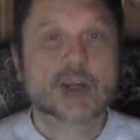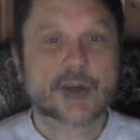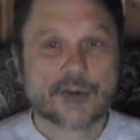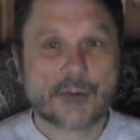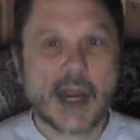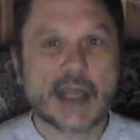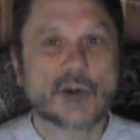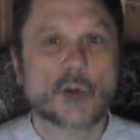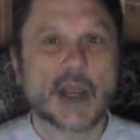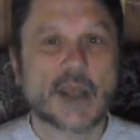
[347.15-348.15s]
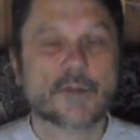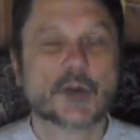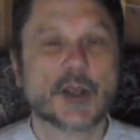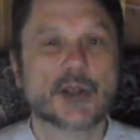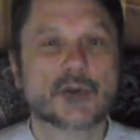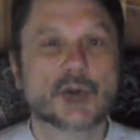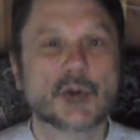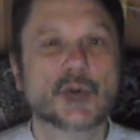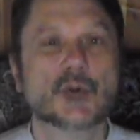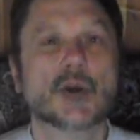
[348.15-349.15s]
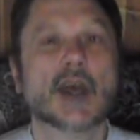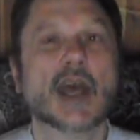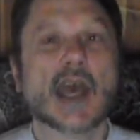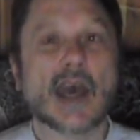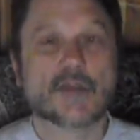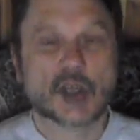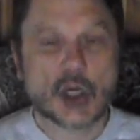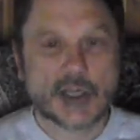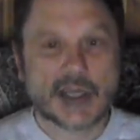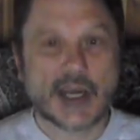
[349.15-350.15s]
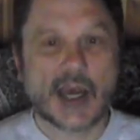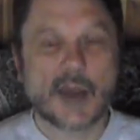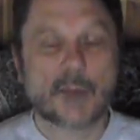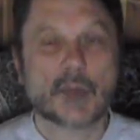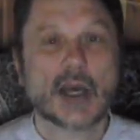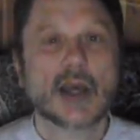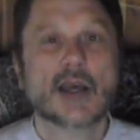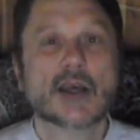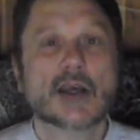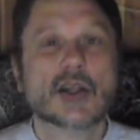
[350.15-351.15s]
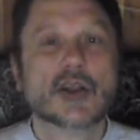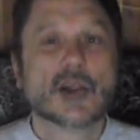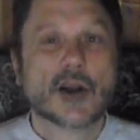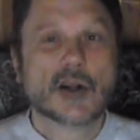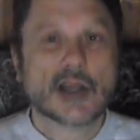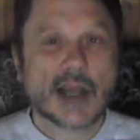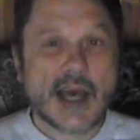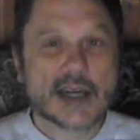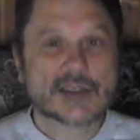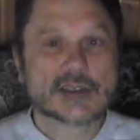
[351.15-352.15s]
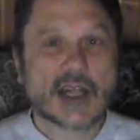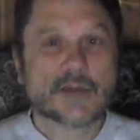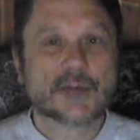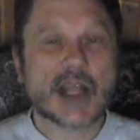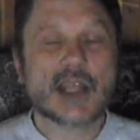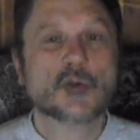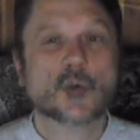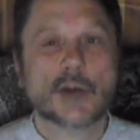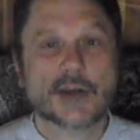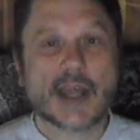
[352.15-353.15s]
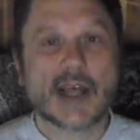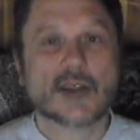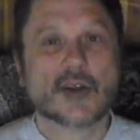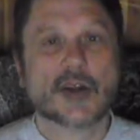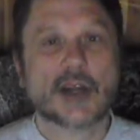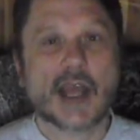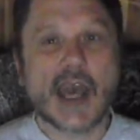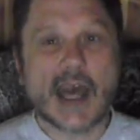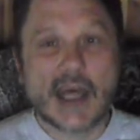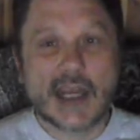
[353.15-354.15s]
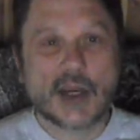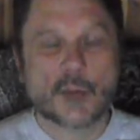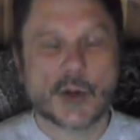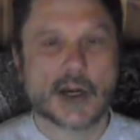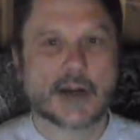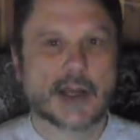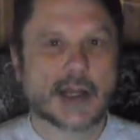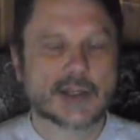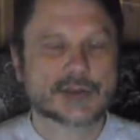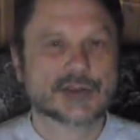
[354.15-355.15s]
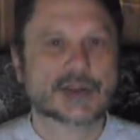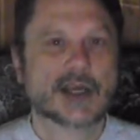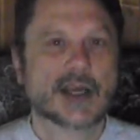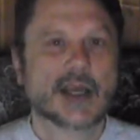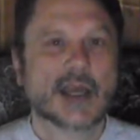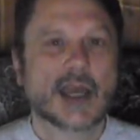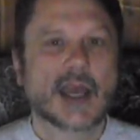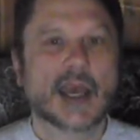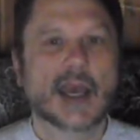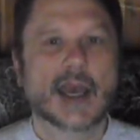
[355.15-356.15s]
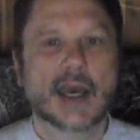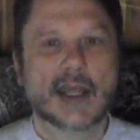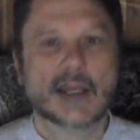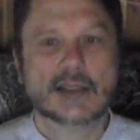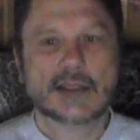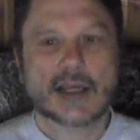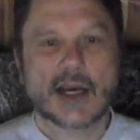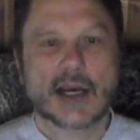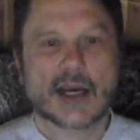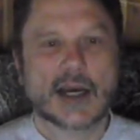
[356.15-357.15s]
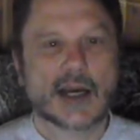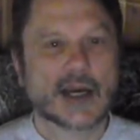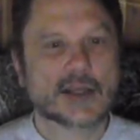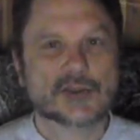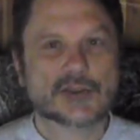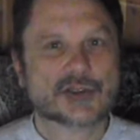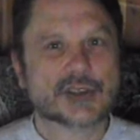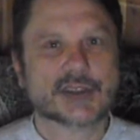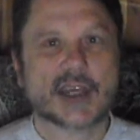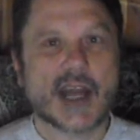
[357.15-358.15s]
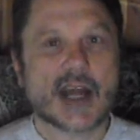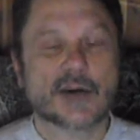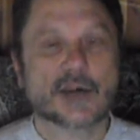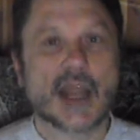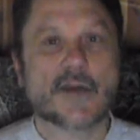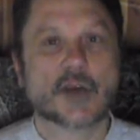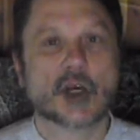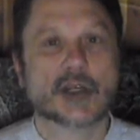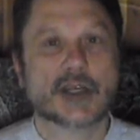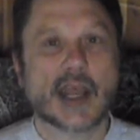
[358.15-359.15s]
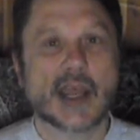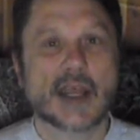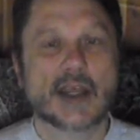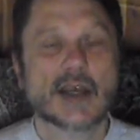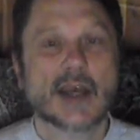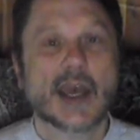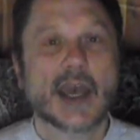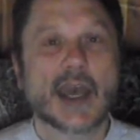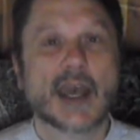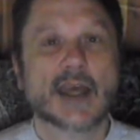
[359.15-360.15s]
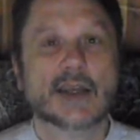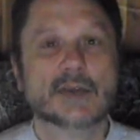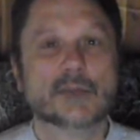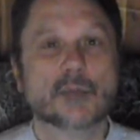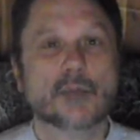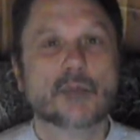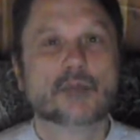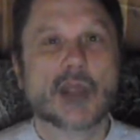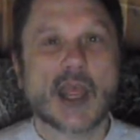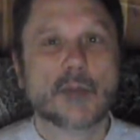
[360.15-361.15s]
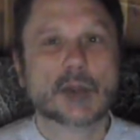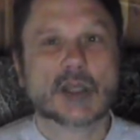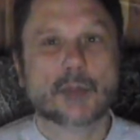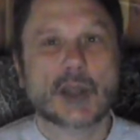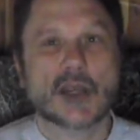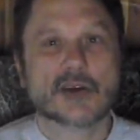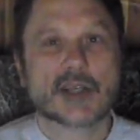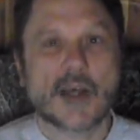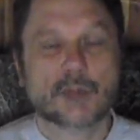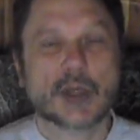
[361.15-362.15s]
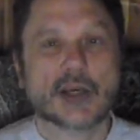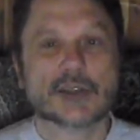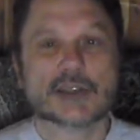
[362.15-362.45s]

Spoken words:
Great way for you to have a good time, learn a lot of stuff that you will not learn anywhere else, and just get out and have a good day and be able to be yourself, because